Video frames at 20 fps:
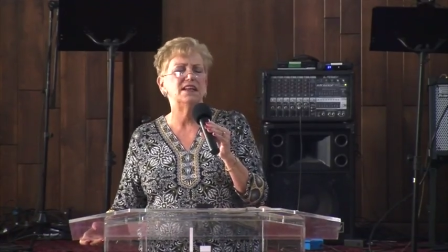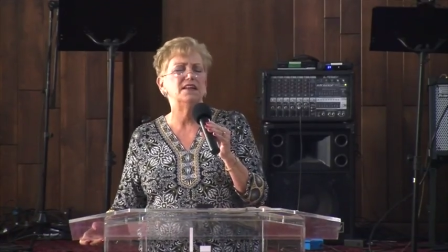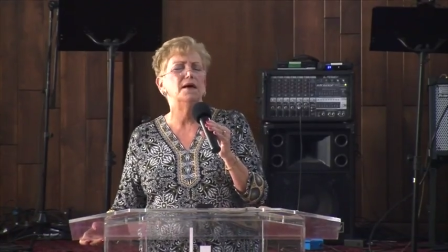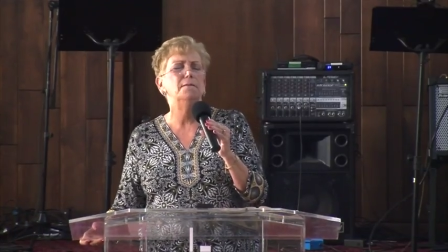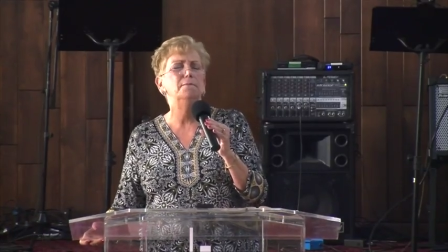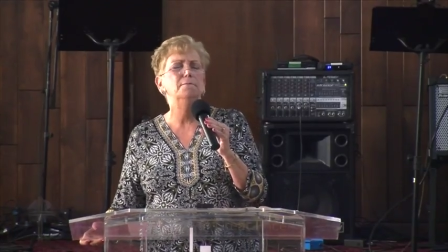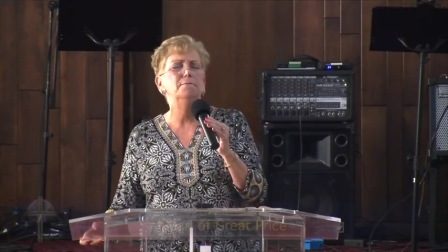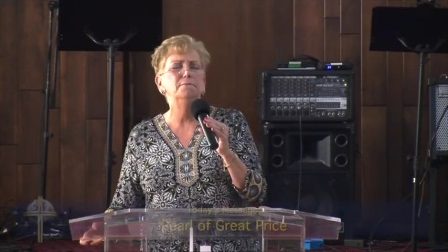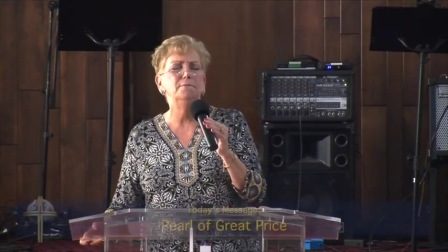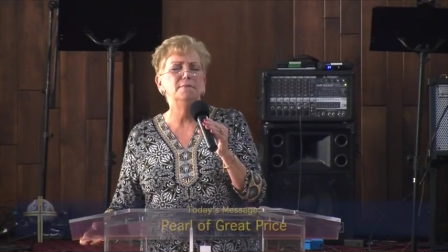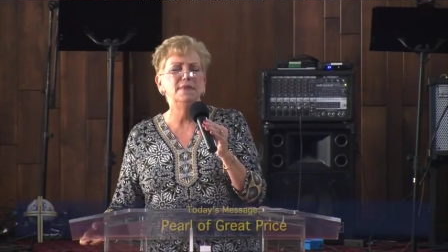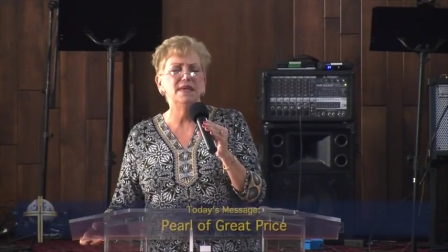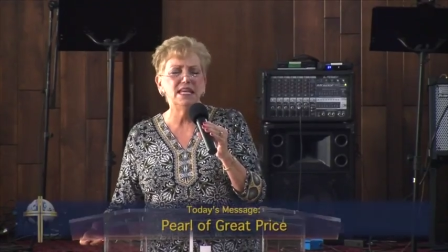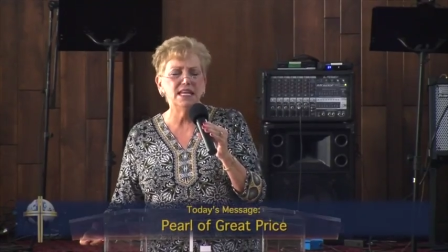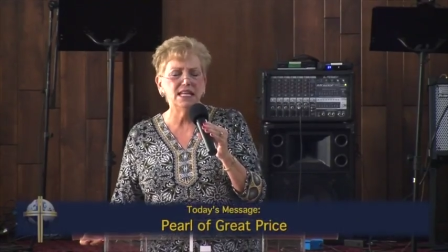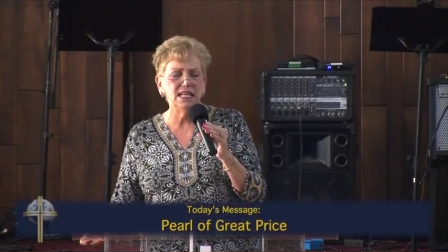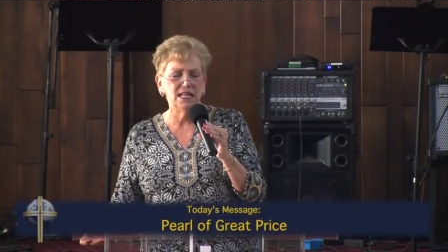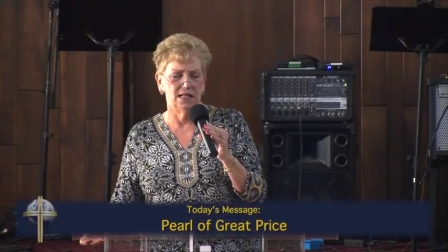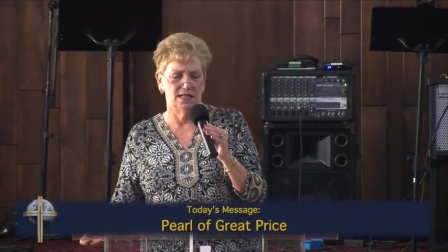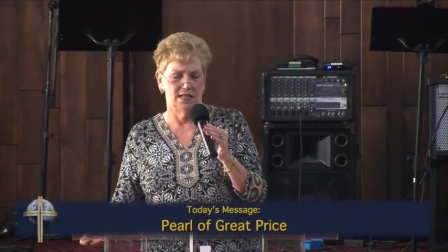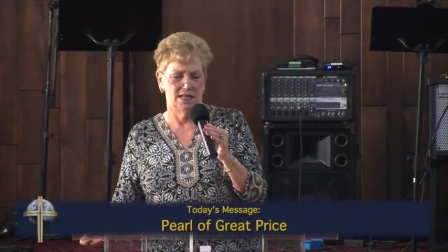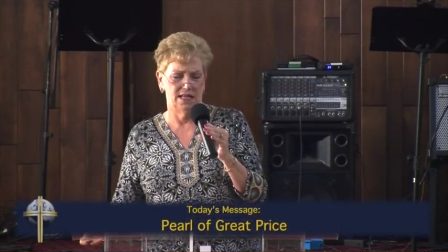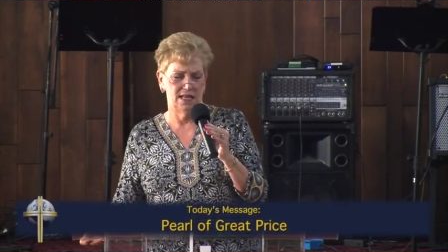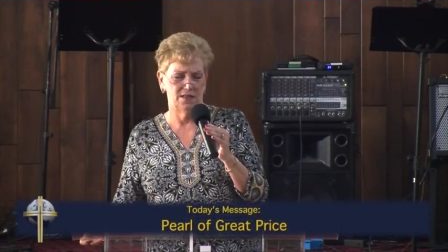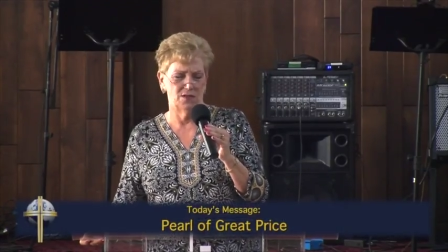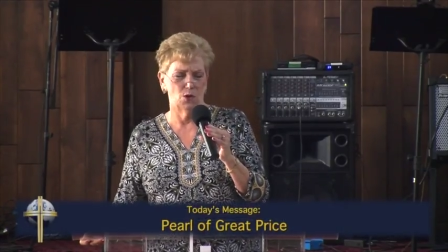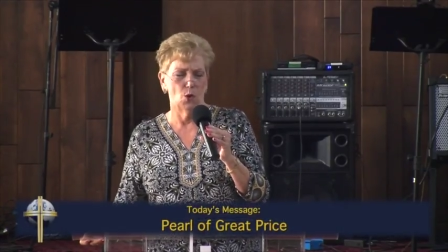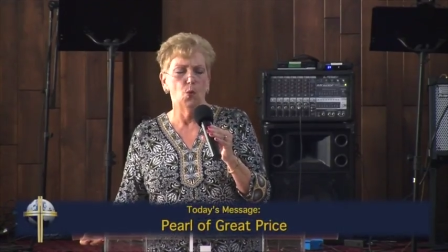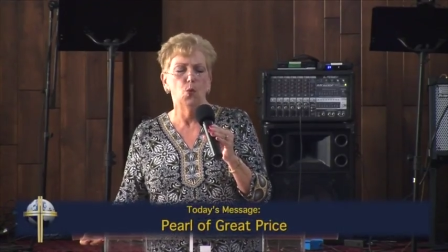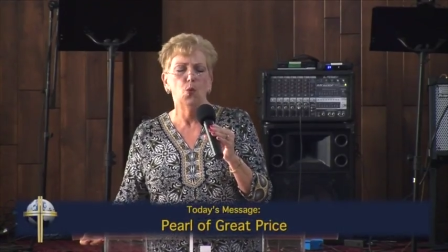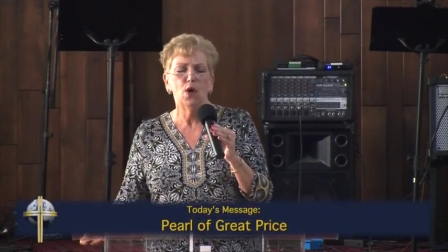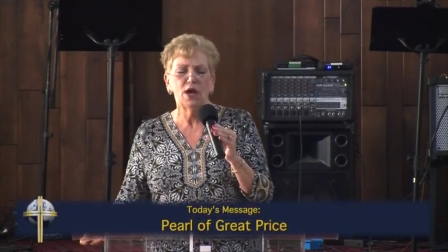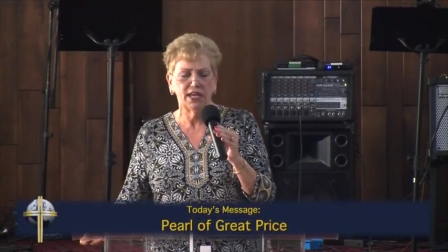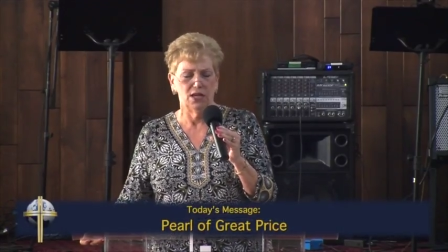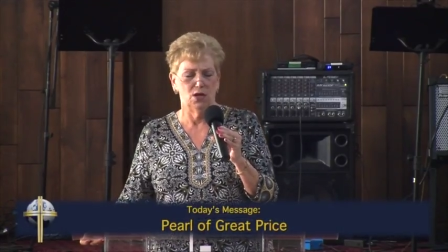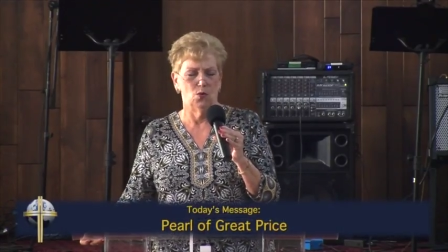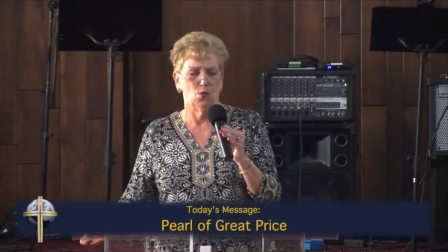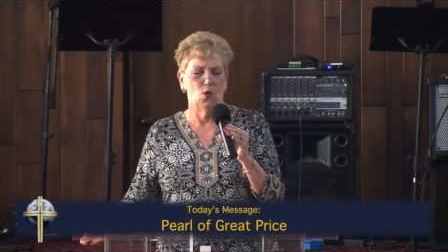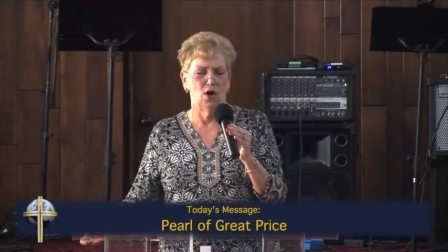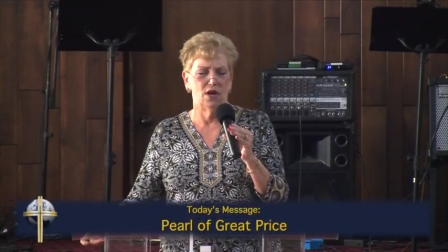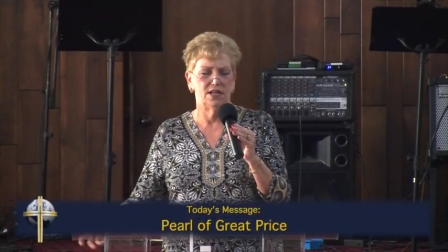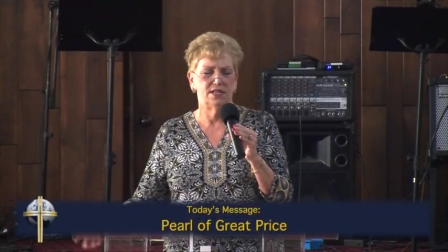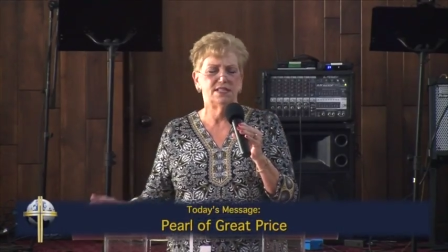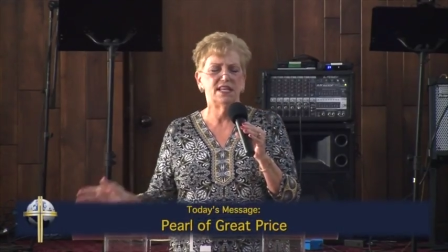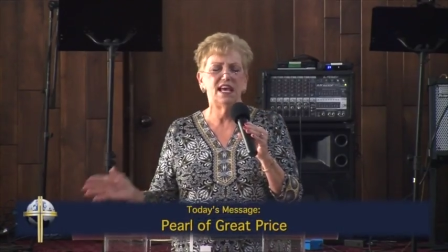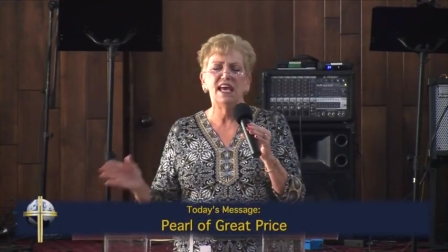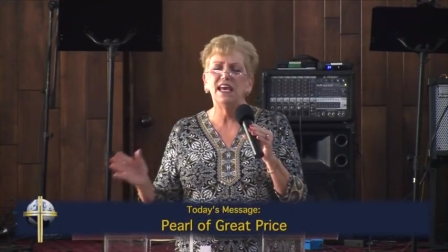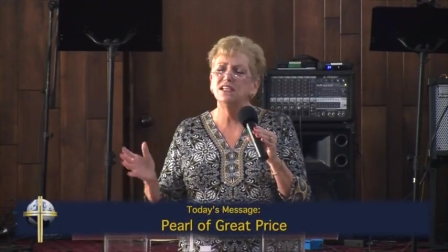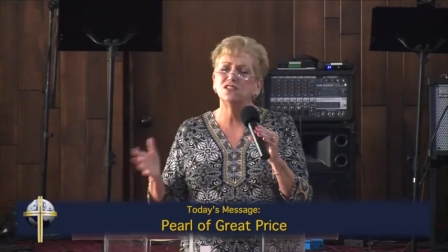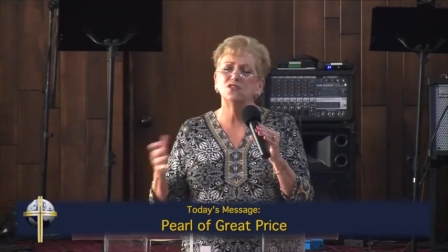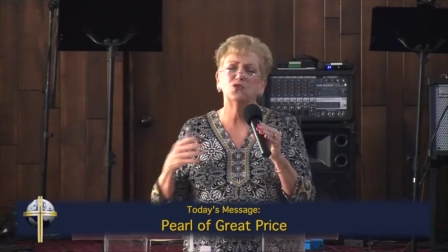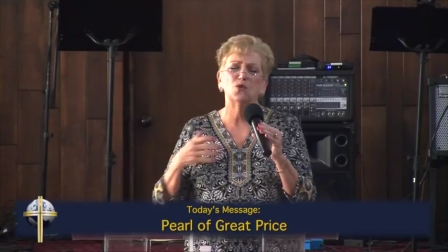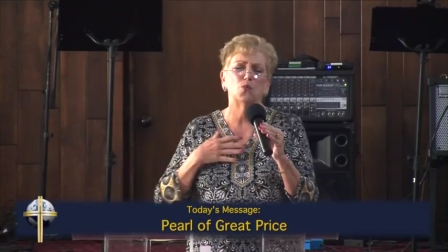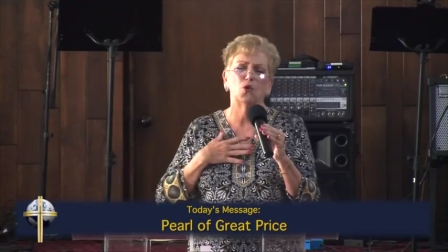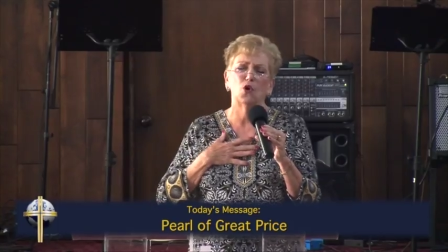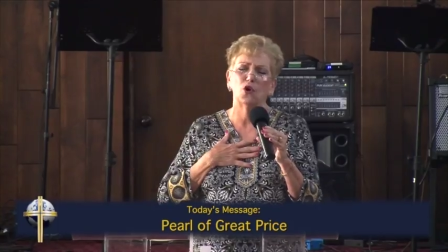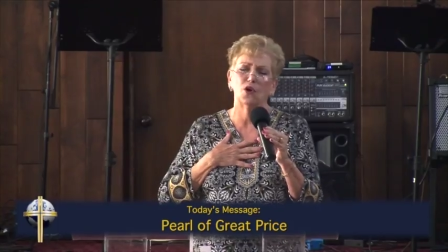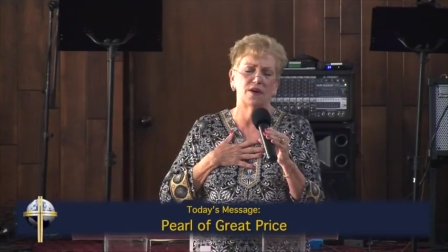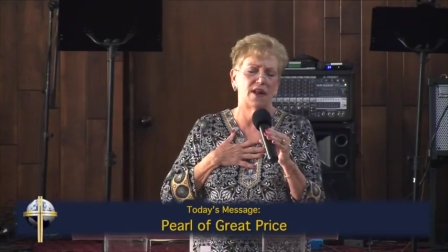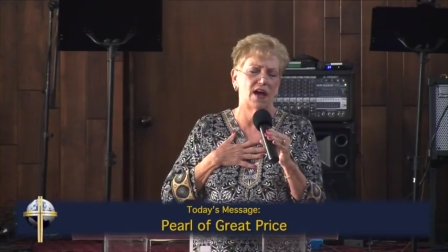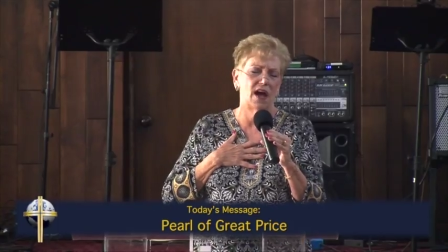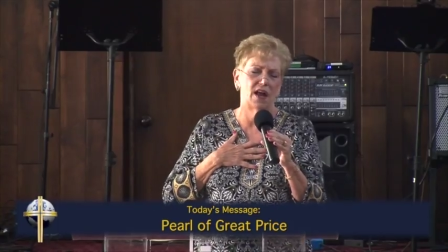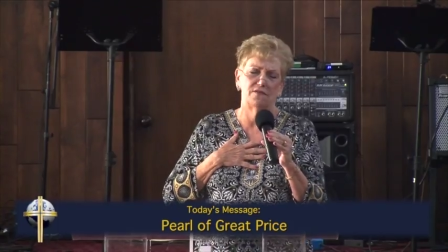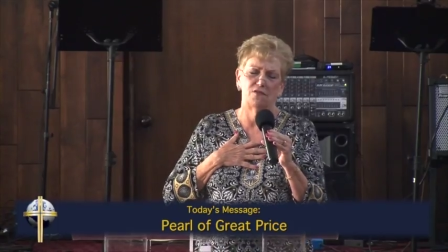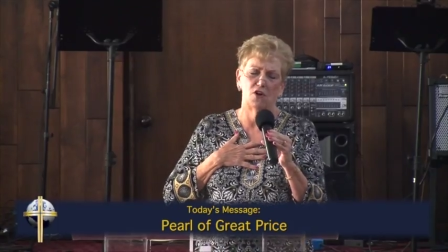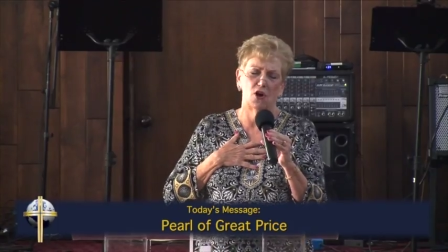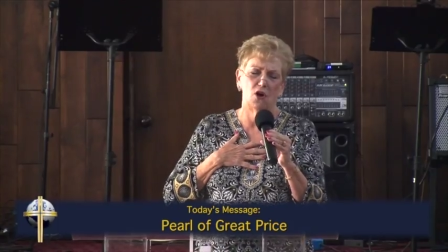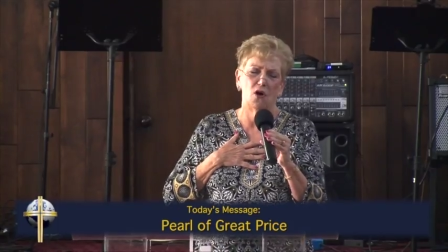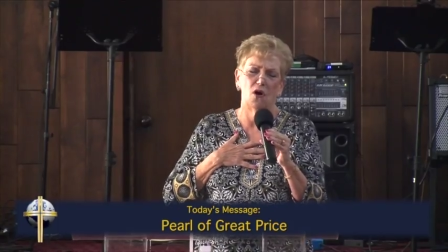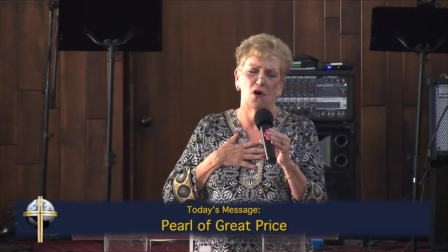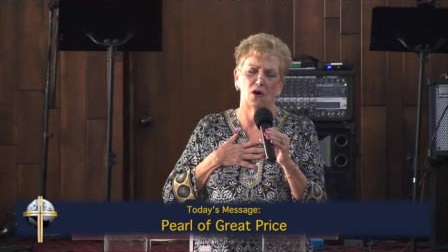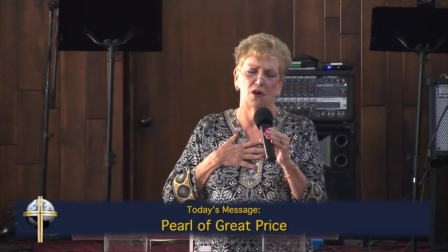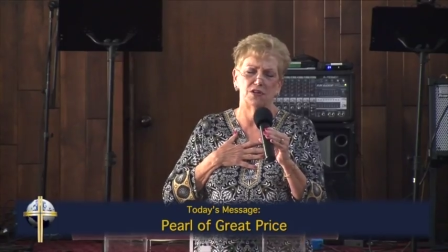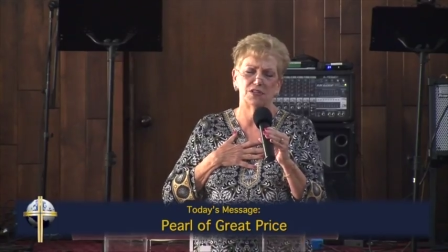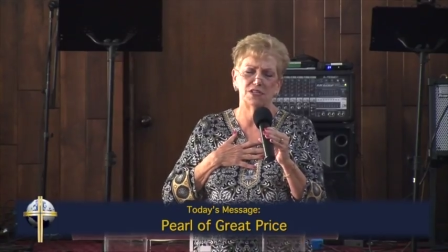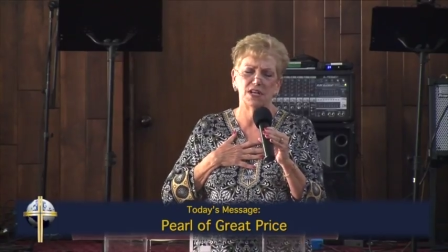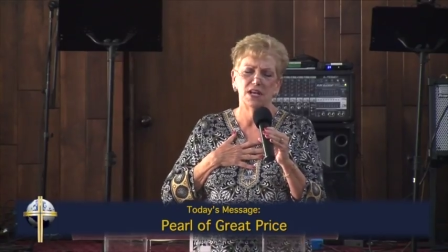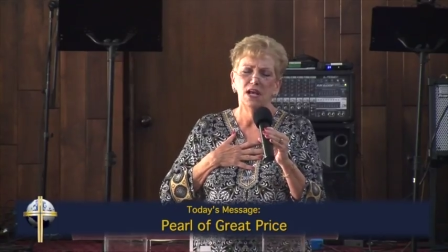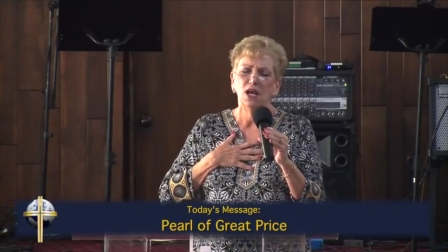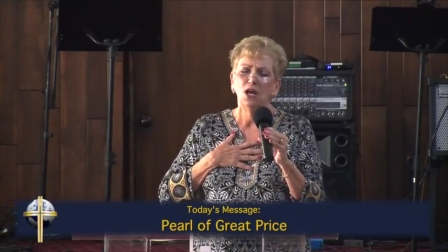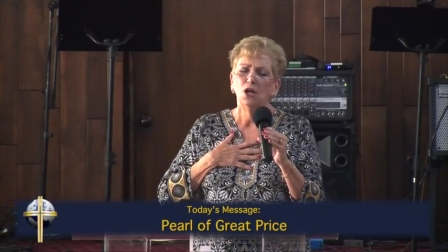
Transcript: immediately the wicked one takes the word out of our heart.